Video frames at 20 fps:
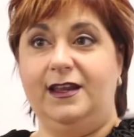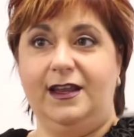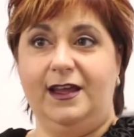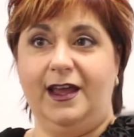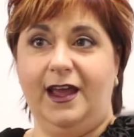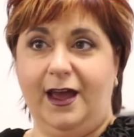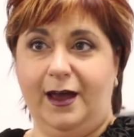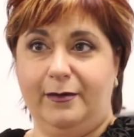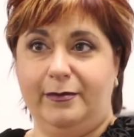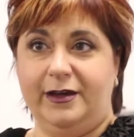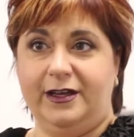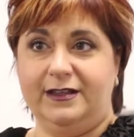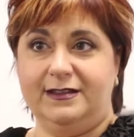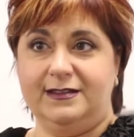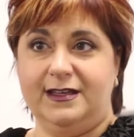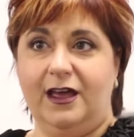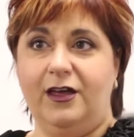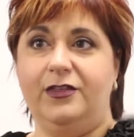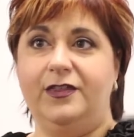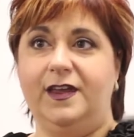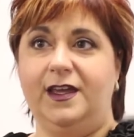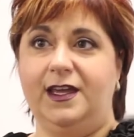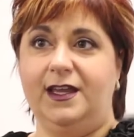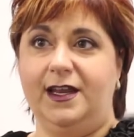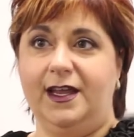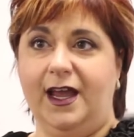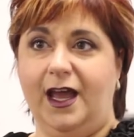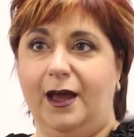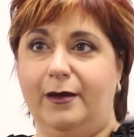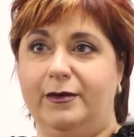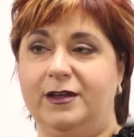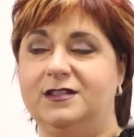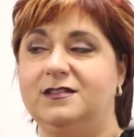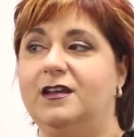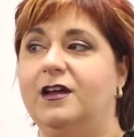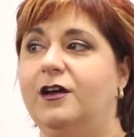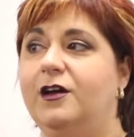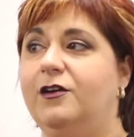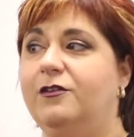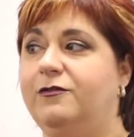eating habits, healthy eating
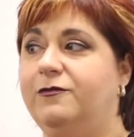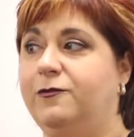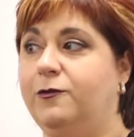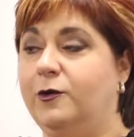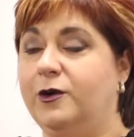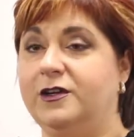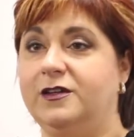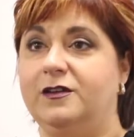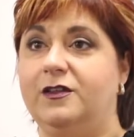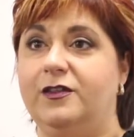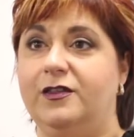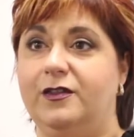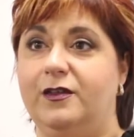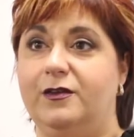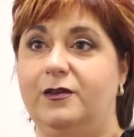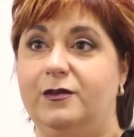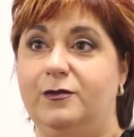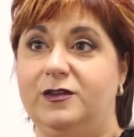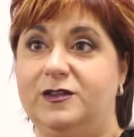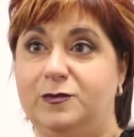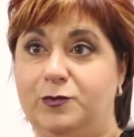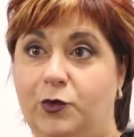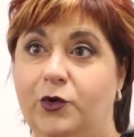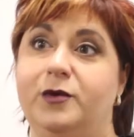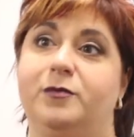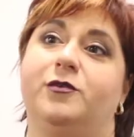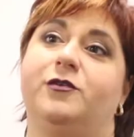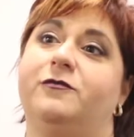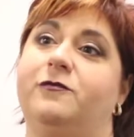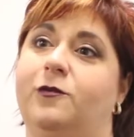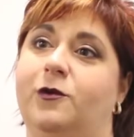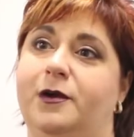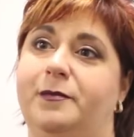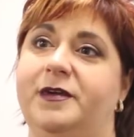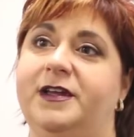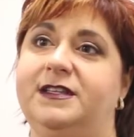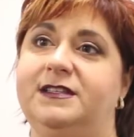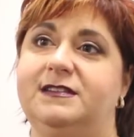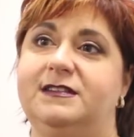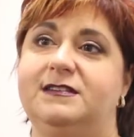habits for sport
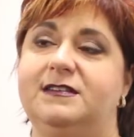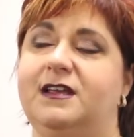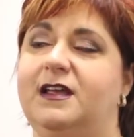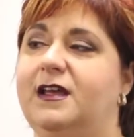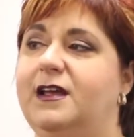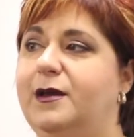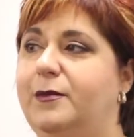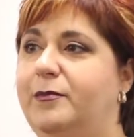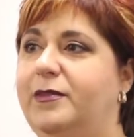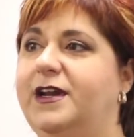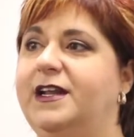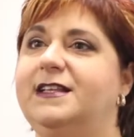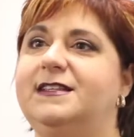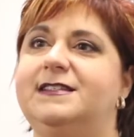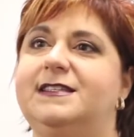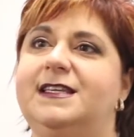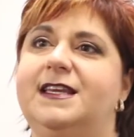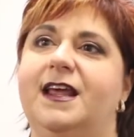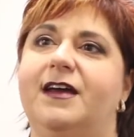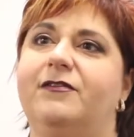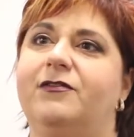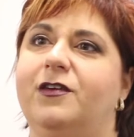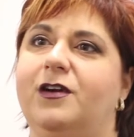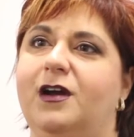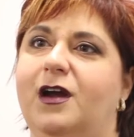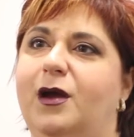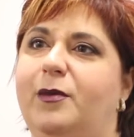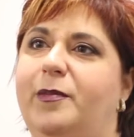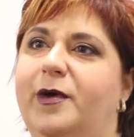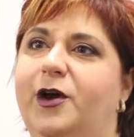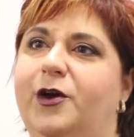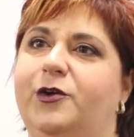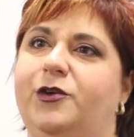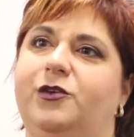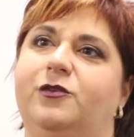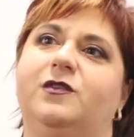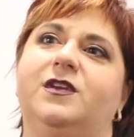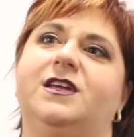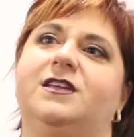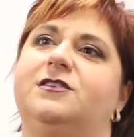performance but it's never
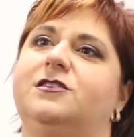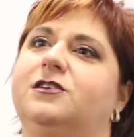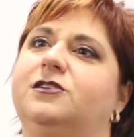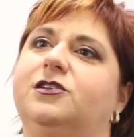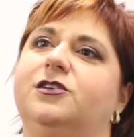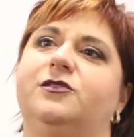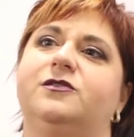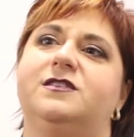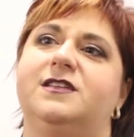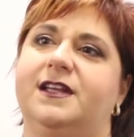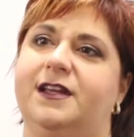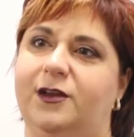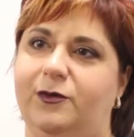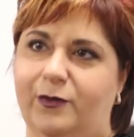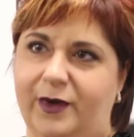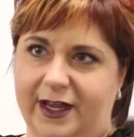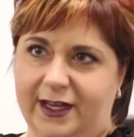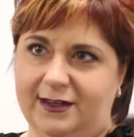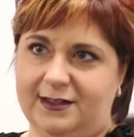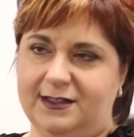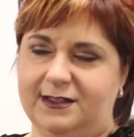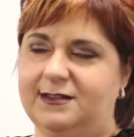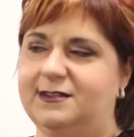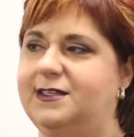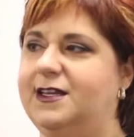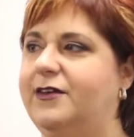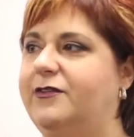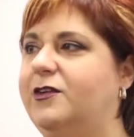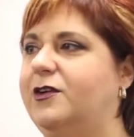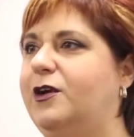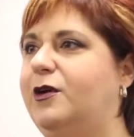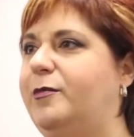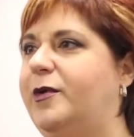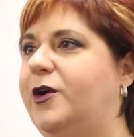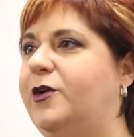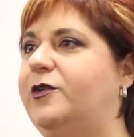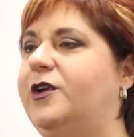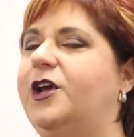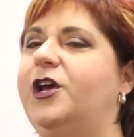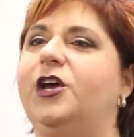about you need to lose any weight. It's
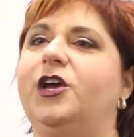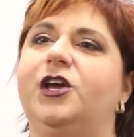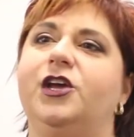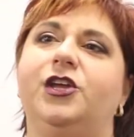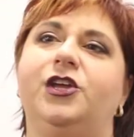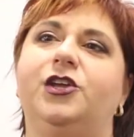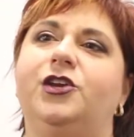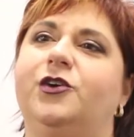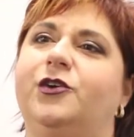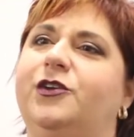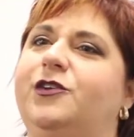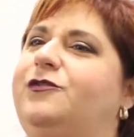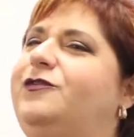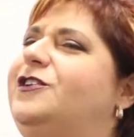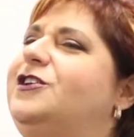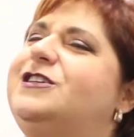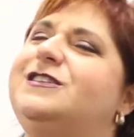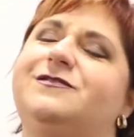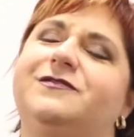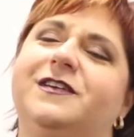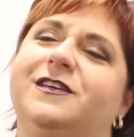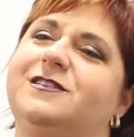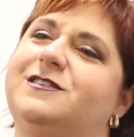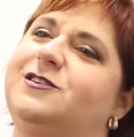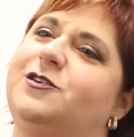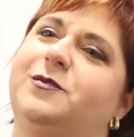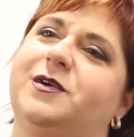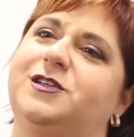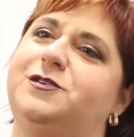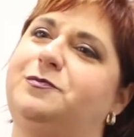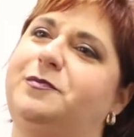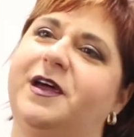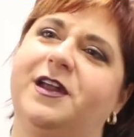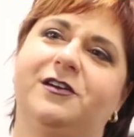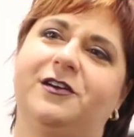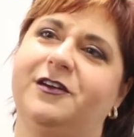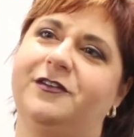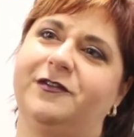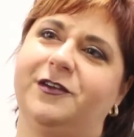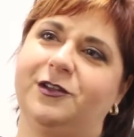never about, you know, you'd just feel so
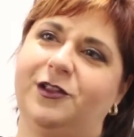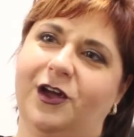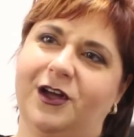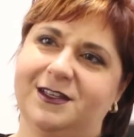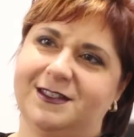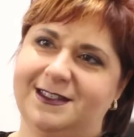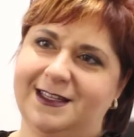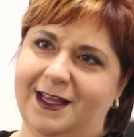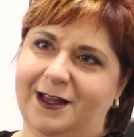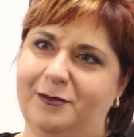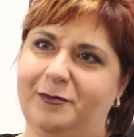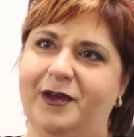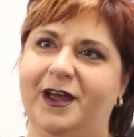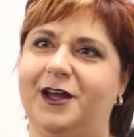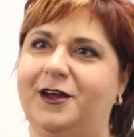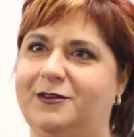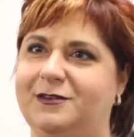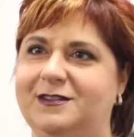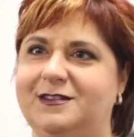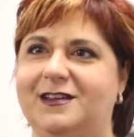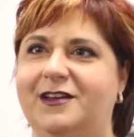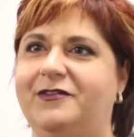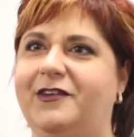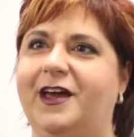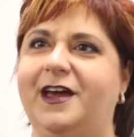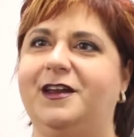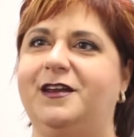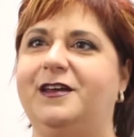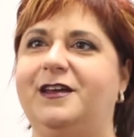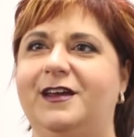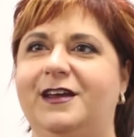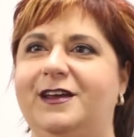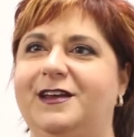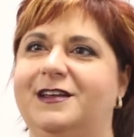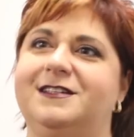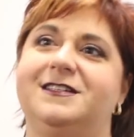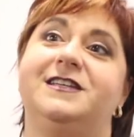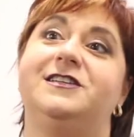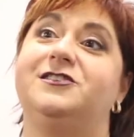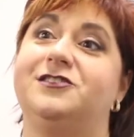much better if you lost 10 pounds. I've had
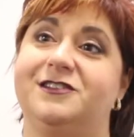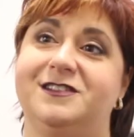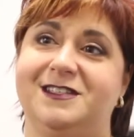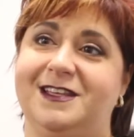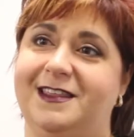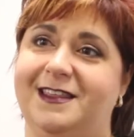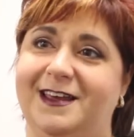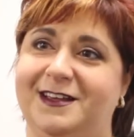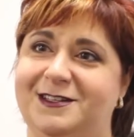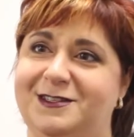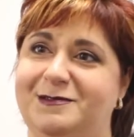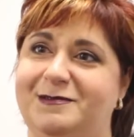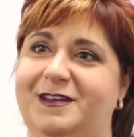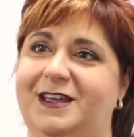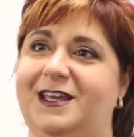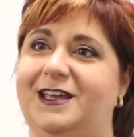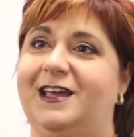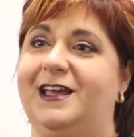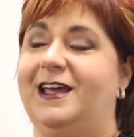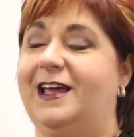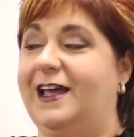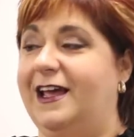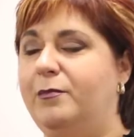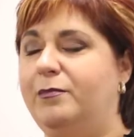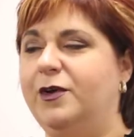teachers say that to me.